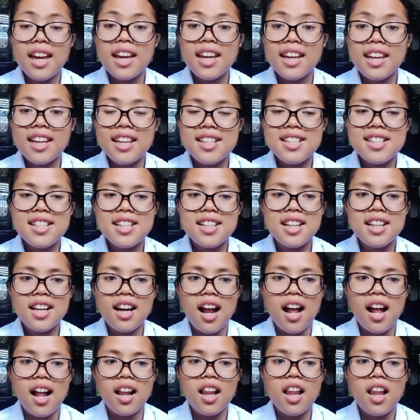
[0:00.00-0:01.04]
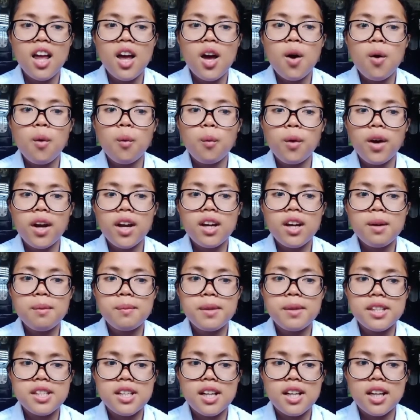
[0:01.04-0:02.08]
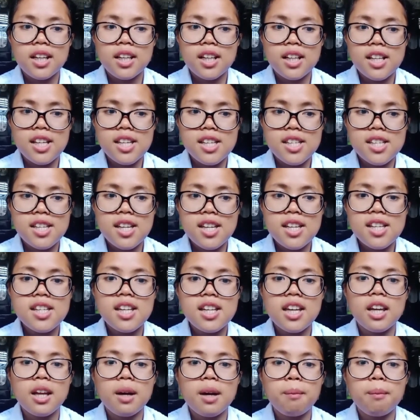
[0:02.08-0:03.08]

In general, when a meta-analysis in